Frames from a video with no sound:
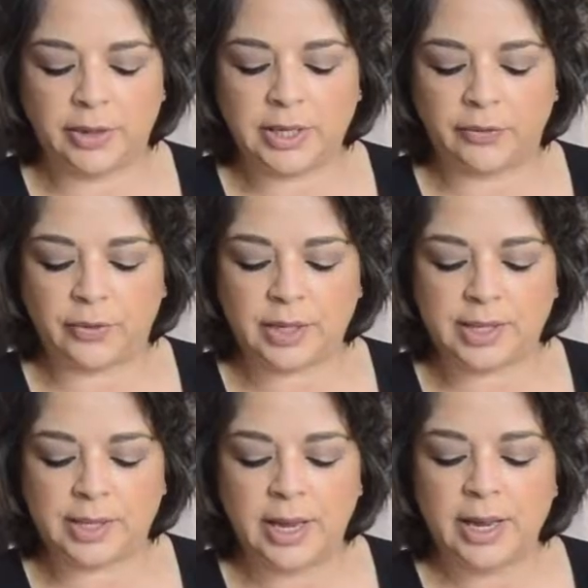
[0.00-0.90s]
the
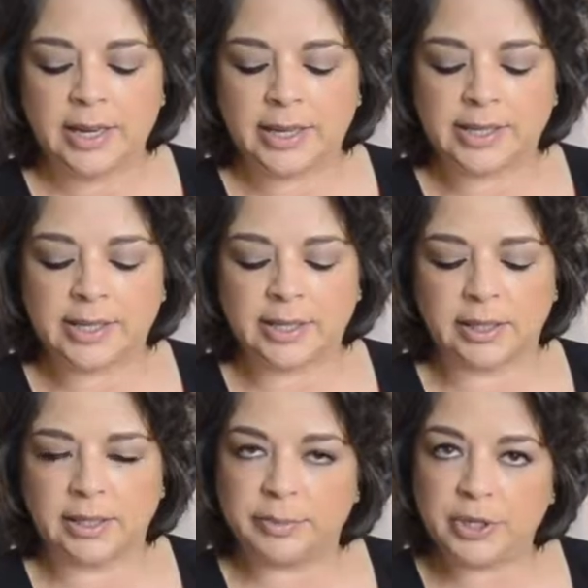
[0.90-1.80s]
difference because it's a
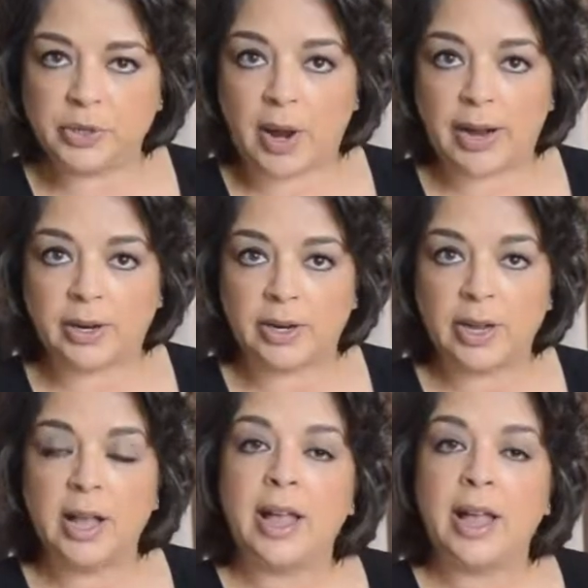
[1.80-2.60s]
little bit drier.